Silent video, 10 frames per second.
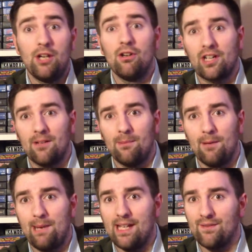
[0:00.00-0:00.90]
you look at
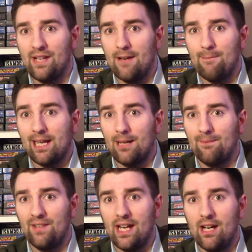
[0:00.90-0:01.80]
my PS Vita
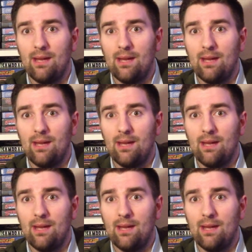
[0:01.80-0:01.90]
pickup video,